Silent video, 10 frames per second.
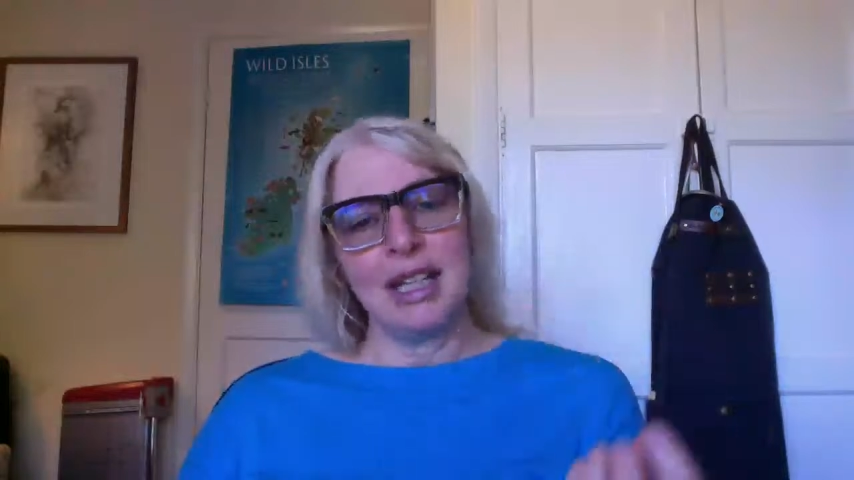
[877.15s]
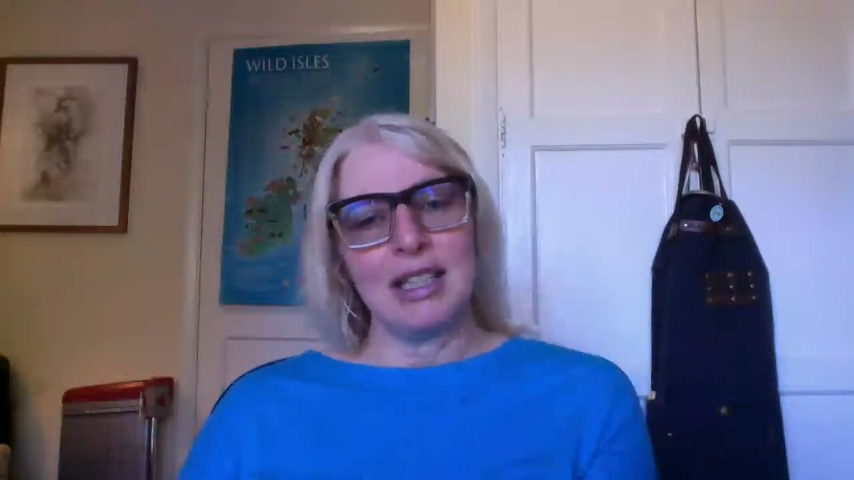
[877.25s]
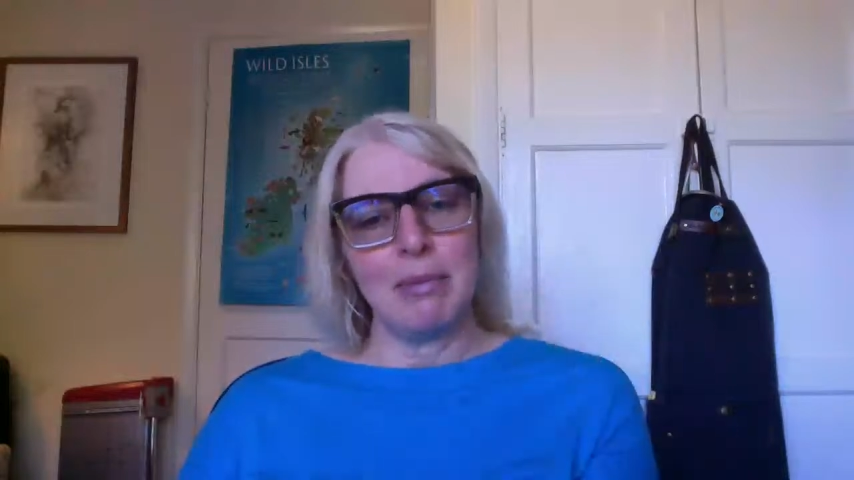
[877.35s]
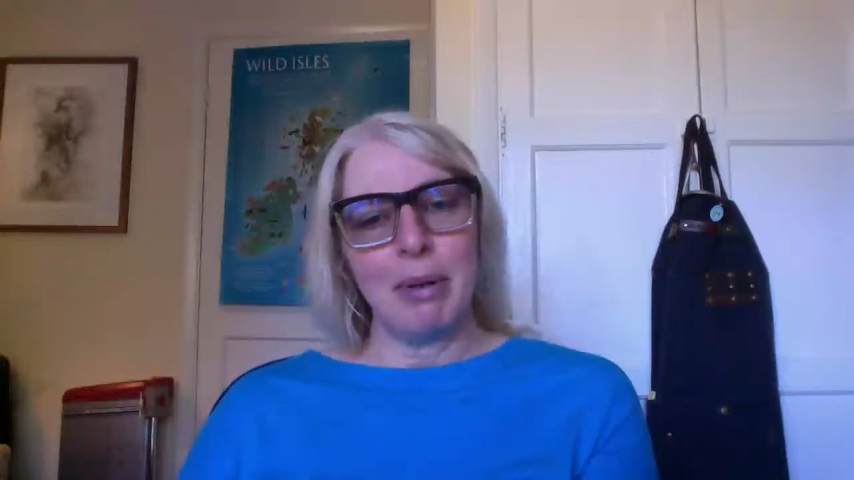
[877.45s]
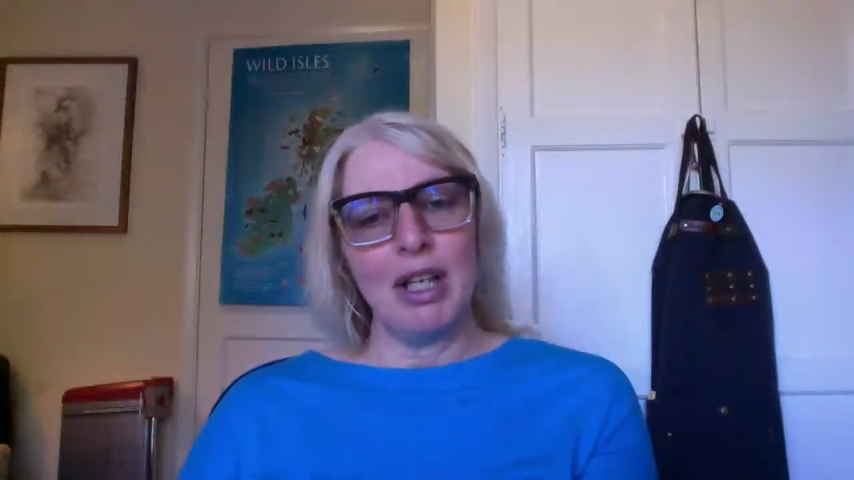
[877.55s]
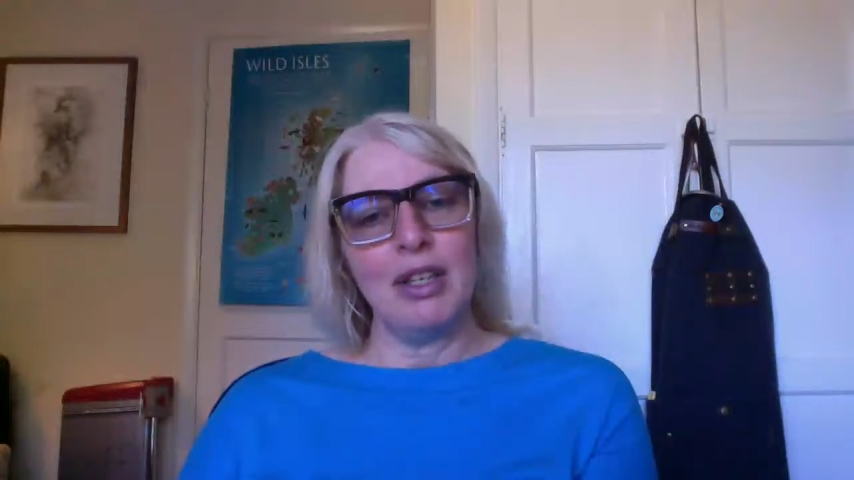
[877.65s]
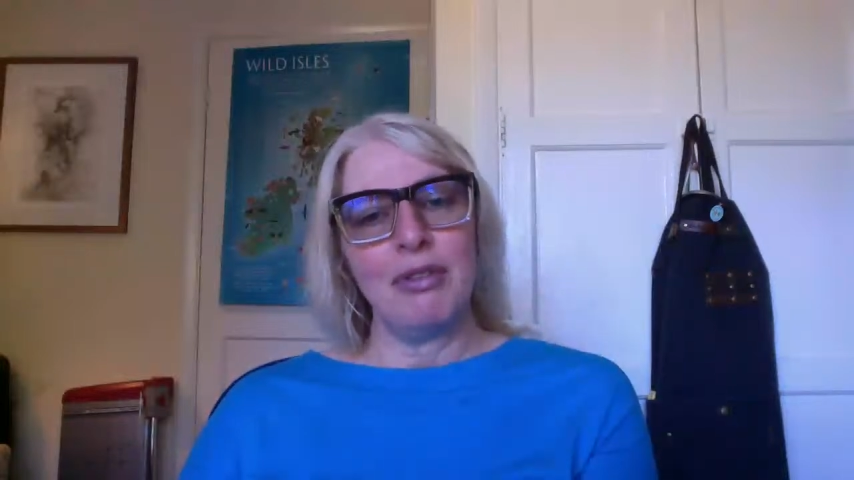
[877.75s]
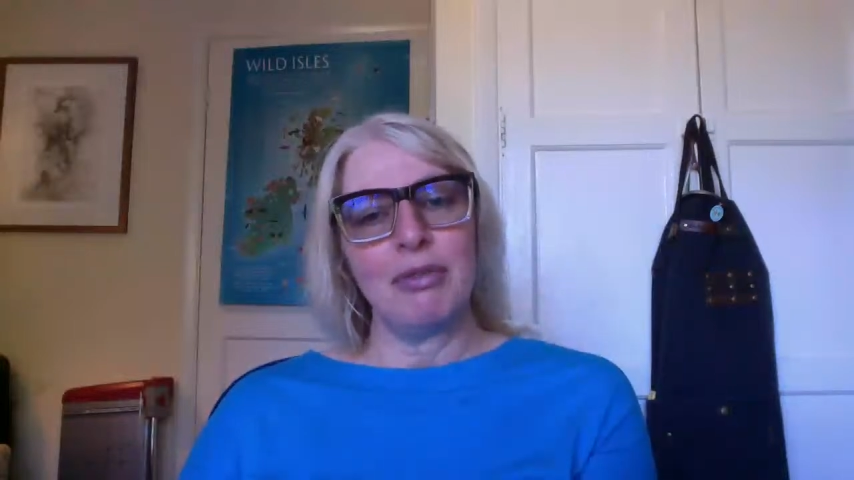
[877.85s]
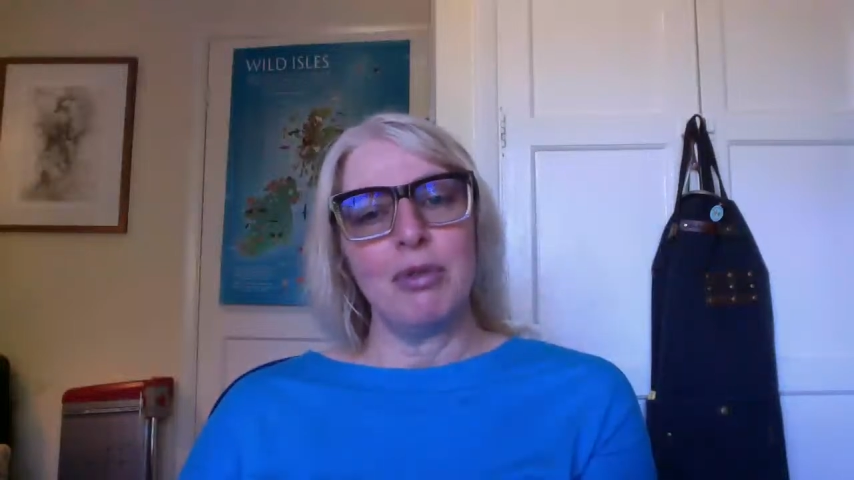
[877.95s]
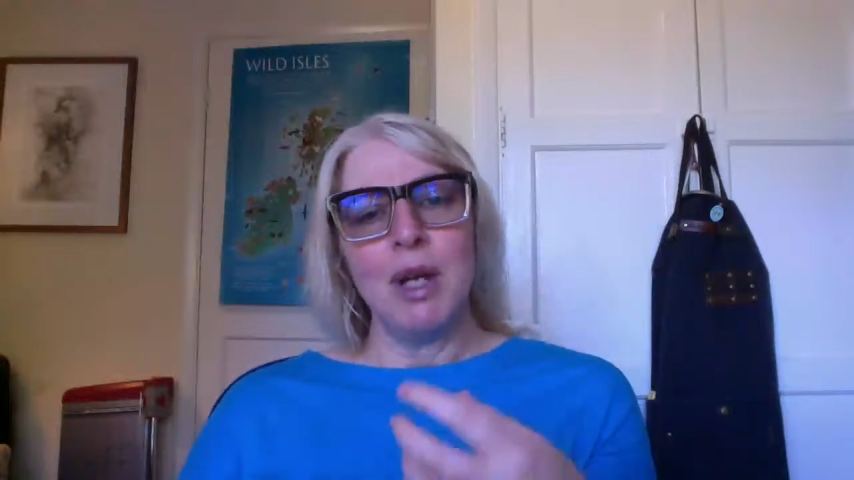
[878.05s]
and to
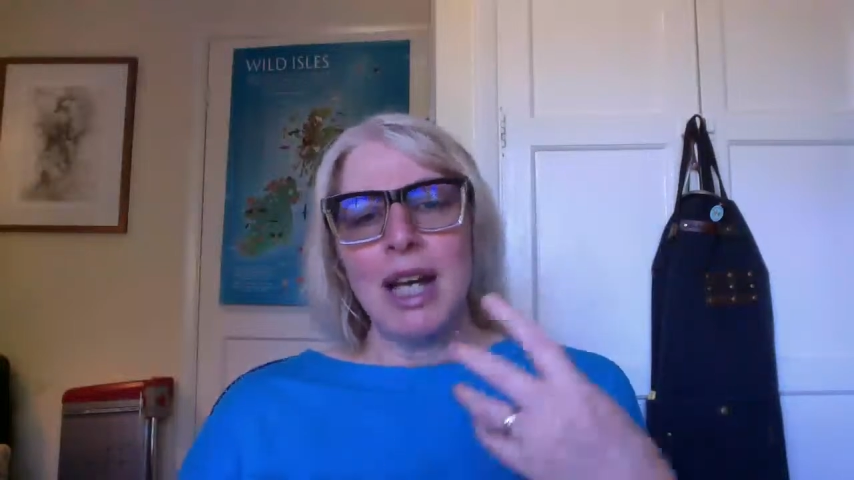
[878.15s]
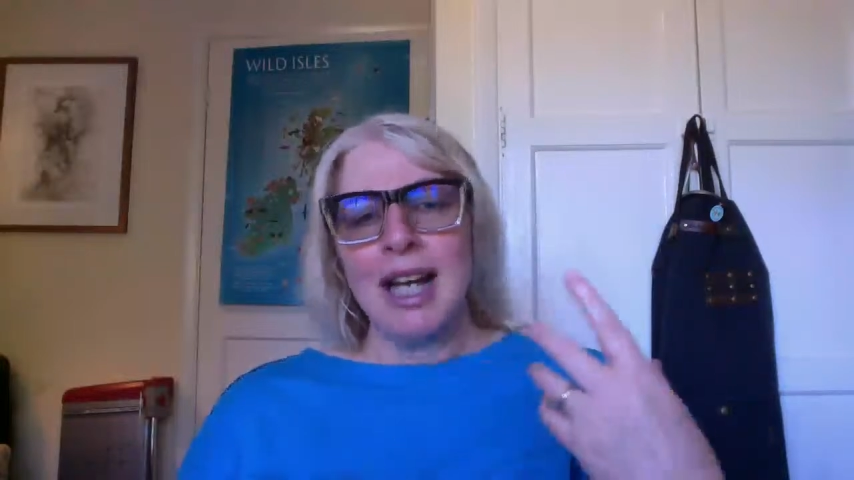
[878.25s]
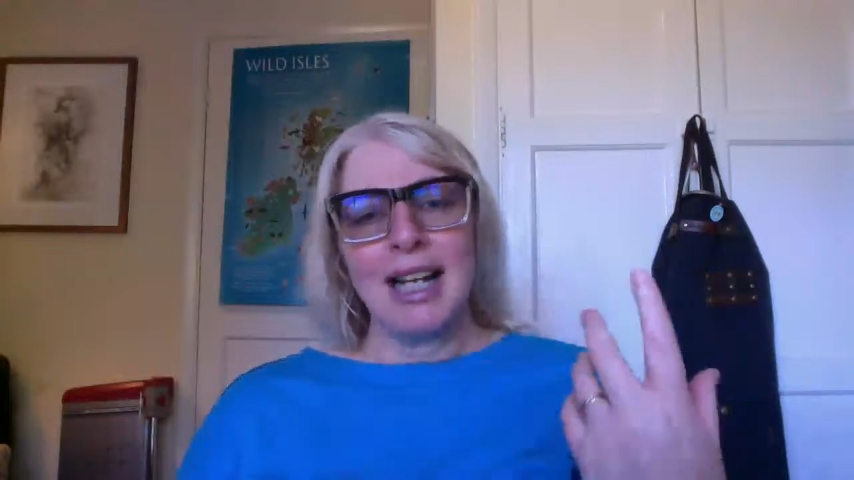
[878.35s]
bite through